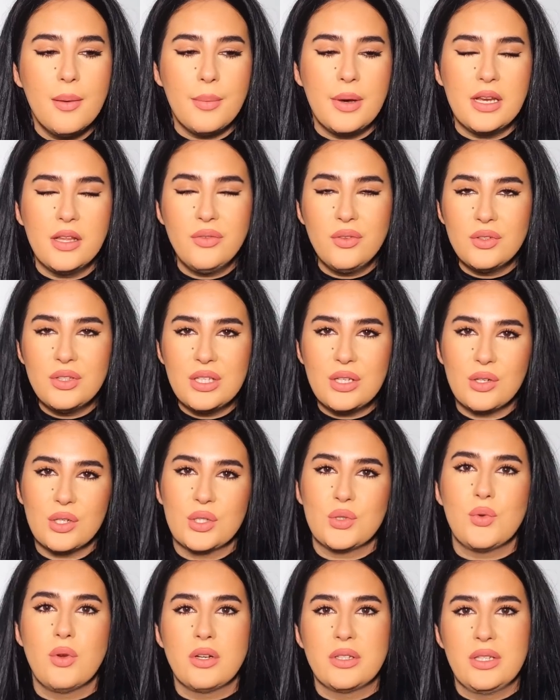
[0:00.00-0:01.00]
But if you
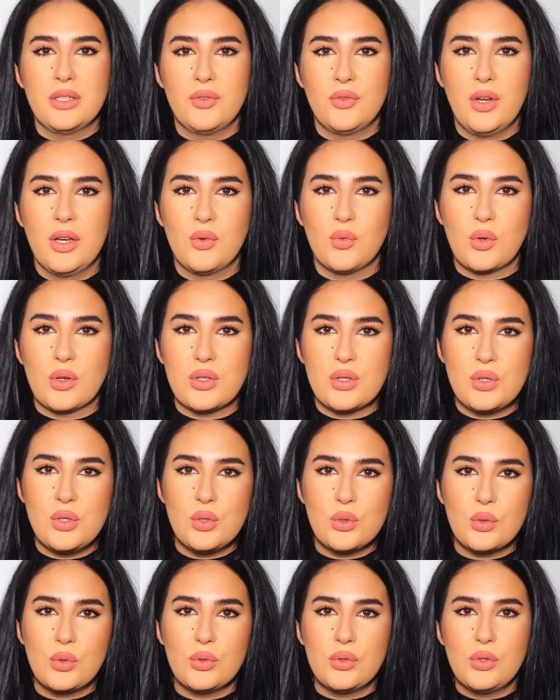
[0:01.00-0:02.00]
deconstruct that fragrance,
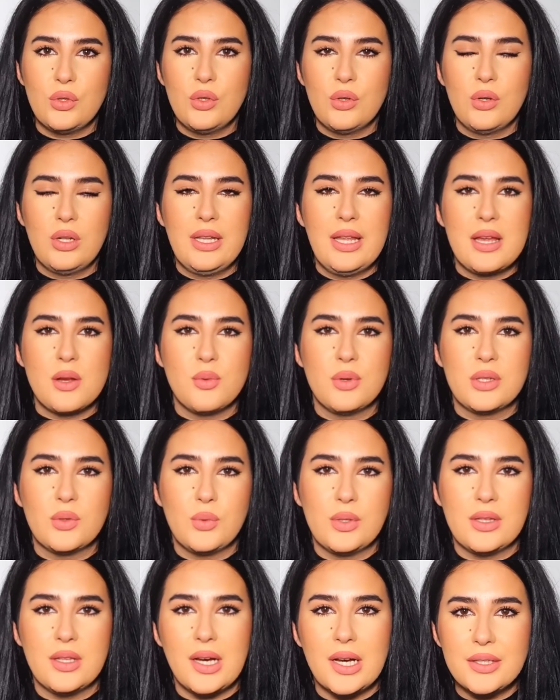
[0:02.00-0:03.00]
you could layer it
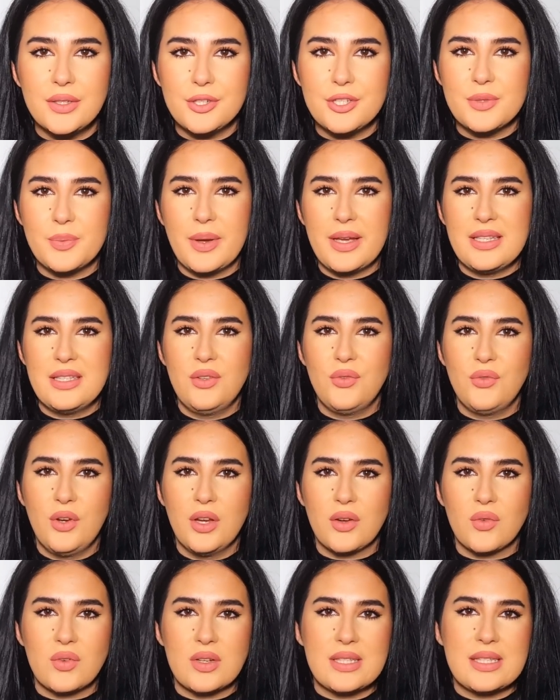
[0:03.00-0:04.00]
with other spicy
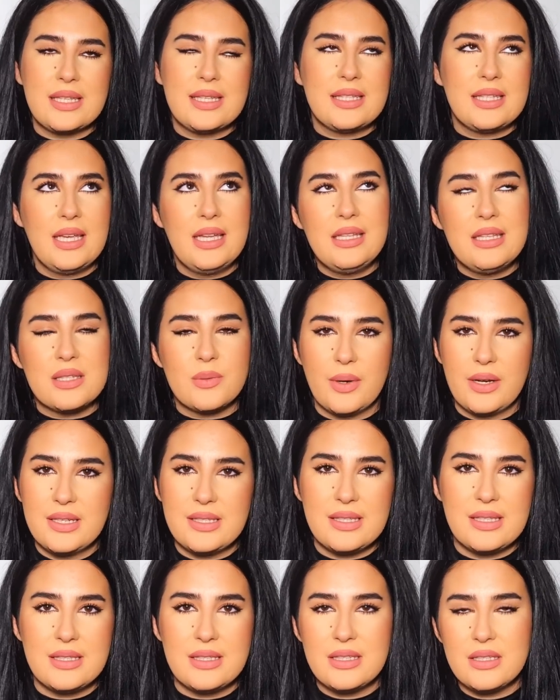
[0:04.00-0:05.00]
fragrances, any
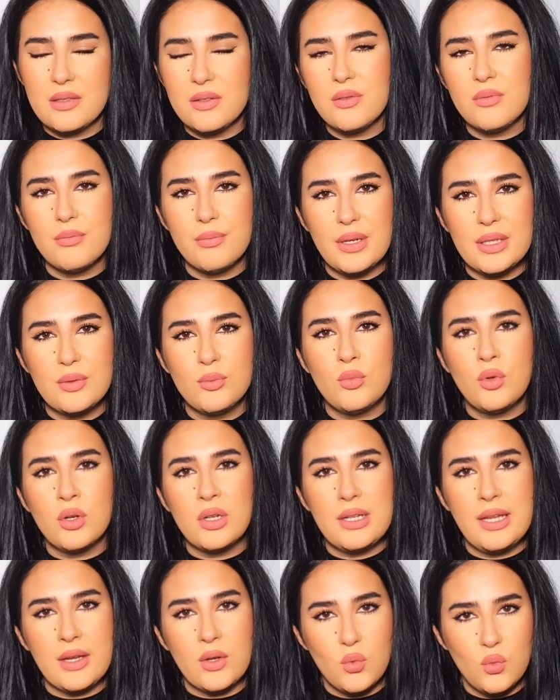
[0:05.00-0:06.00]
spices, but
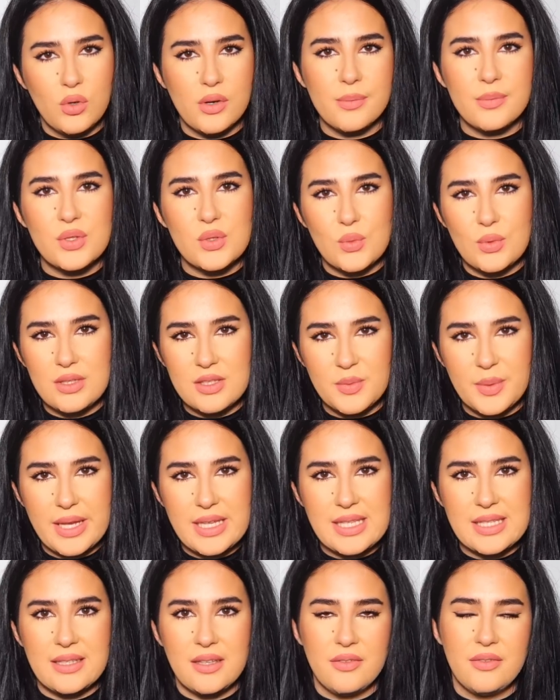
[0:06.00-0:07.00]
more like warm, sweet
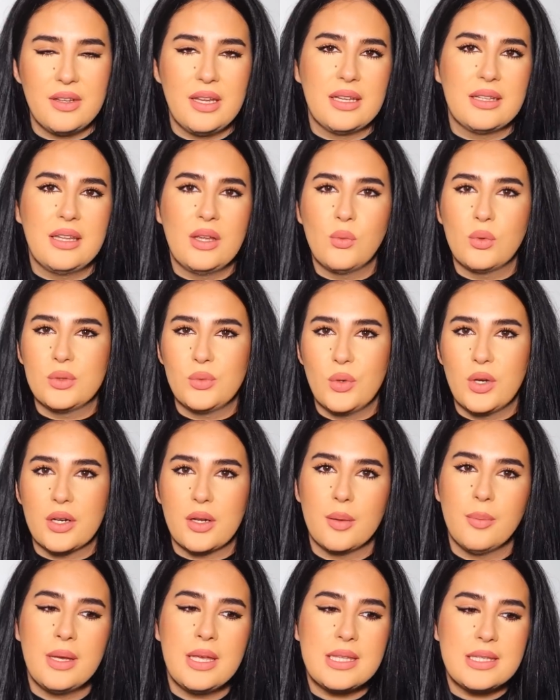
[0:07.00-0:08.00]
spices. I feel like they would
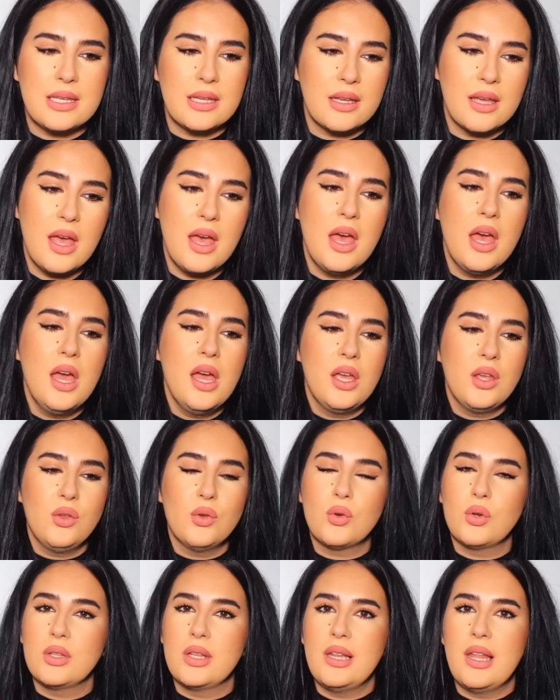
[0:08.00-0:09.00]
work amazing.
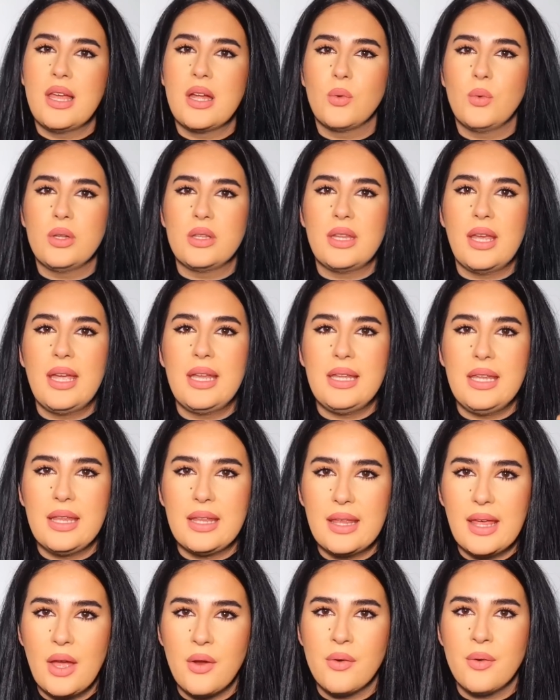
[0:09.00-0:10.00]
You could layer with any
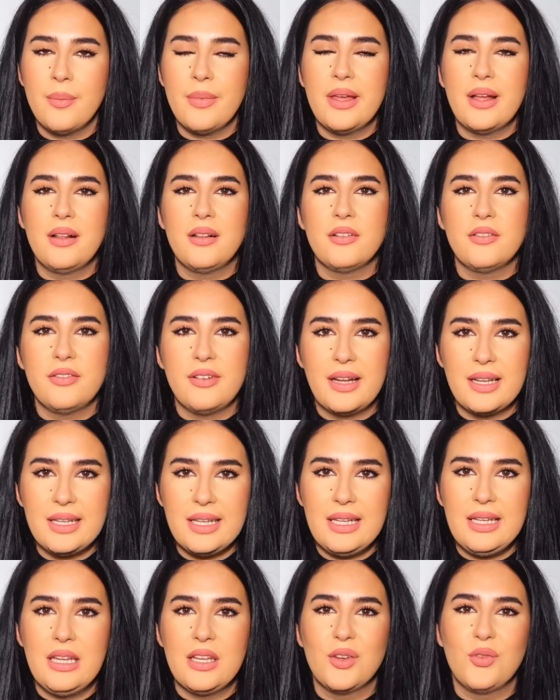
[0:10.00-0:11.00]
caramel,
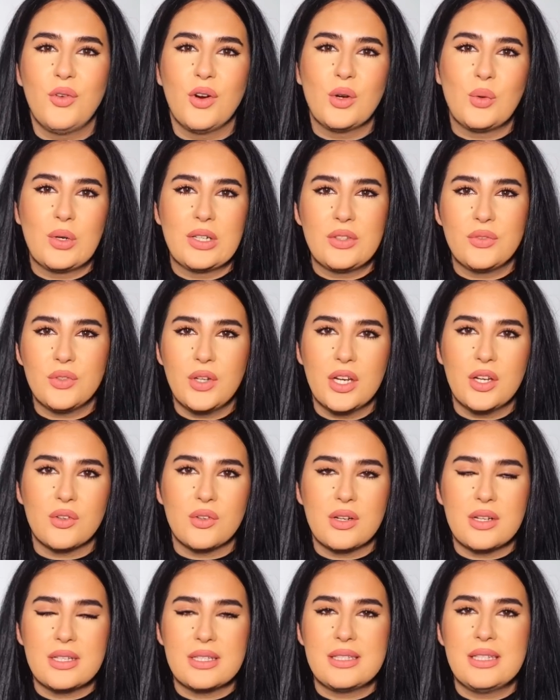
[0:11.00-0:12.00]
vanillic forward
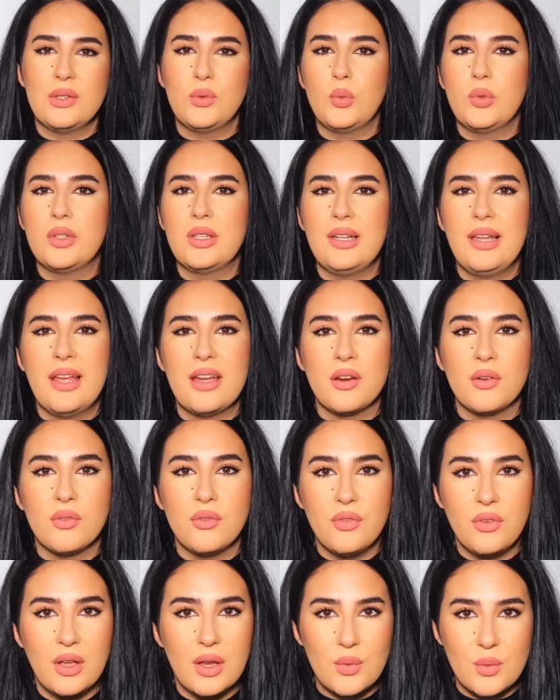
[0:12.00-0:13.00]
fragrance. It would layer
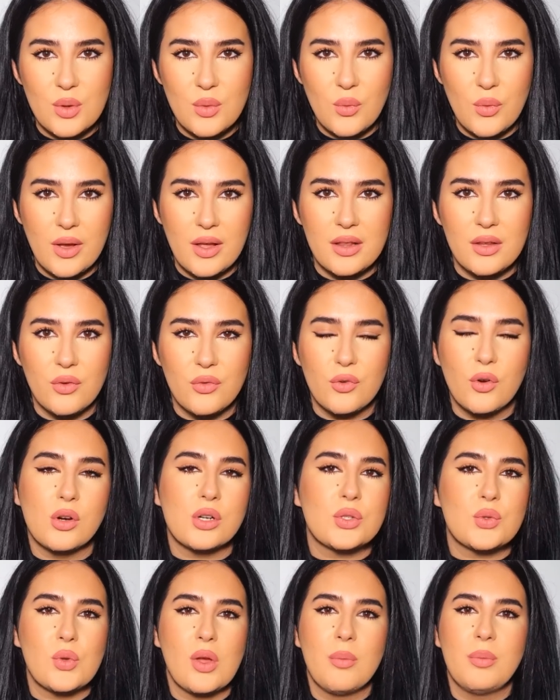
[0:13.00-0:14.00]
very well, of
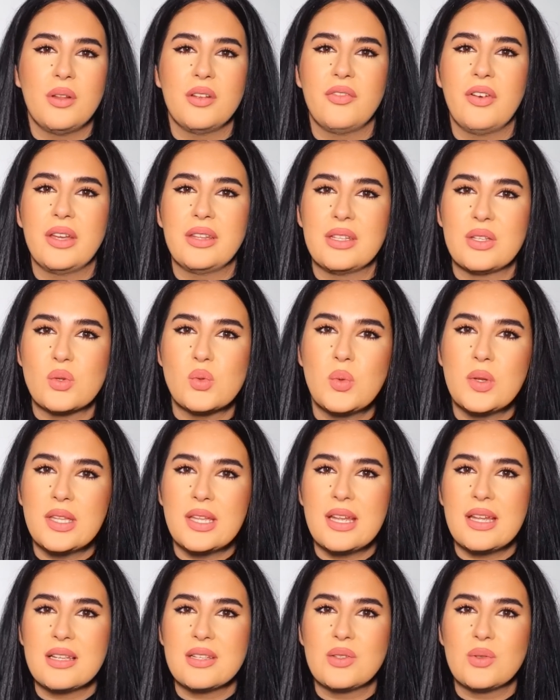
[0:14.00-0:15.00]
course, to amplify the
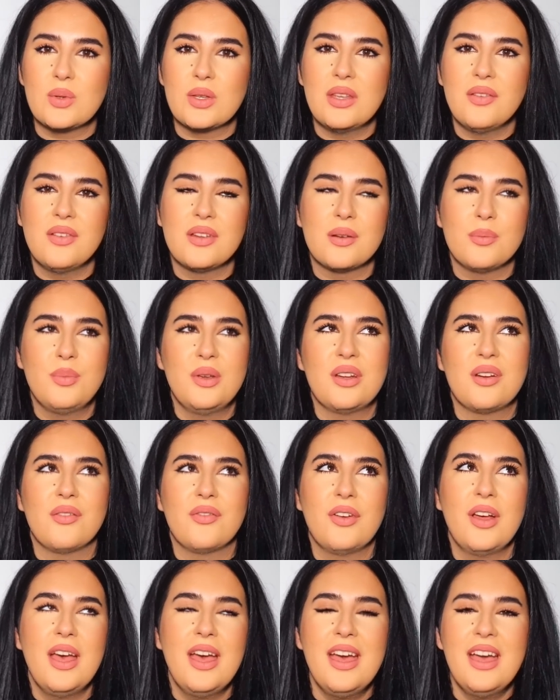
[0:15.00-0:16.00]
sweetness, to give it a bit of,